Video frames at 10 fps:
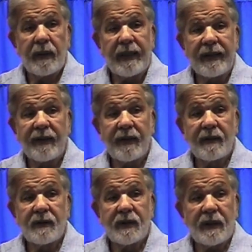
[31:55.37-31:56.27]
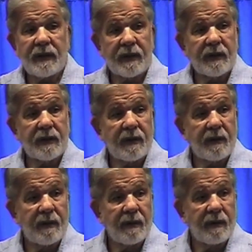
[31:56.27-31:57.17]
And I think, Jesus,
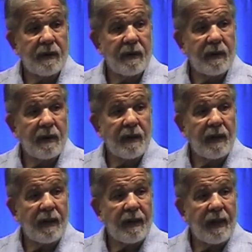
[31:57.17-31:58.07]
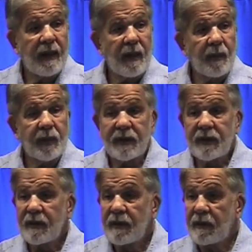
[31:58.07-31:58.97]
help us.